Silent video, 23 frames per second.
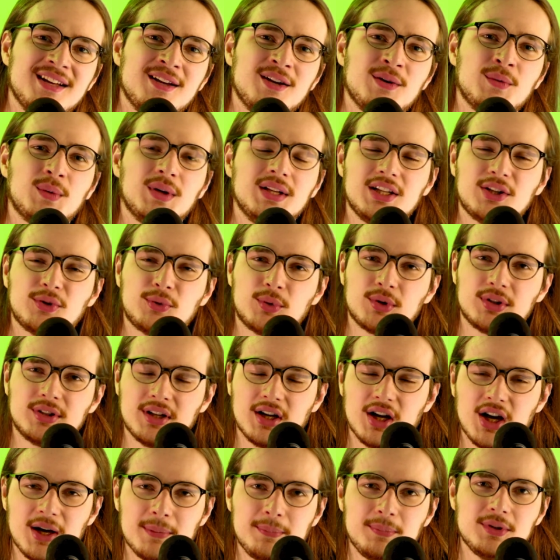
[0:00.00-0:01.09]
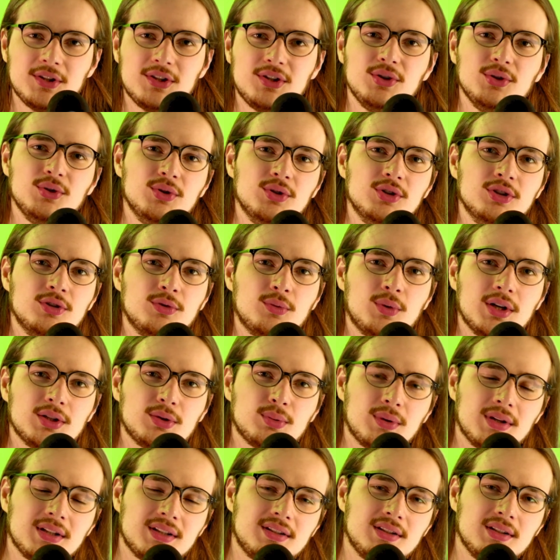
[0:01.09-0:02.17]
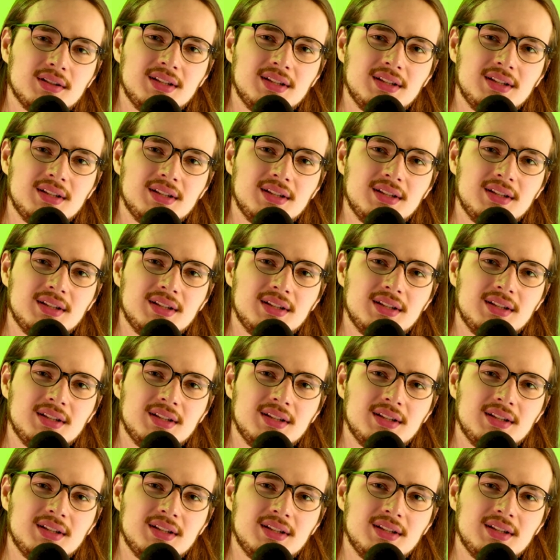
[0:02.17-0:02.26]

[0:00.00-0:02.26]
what they were up to, what was the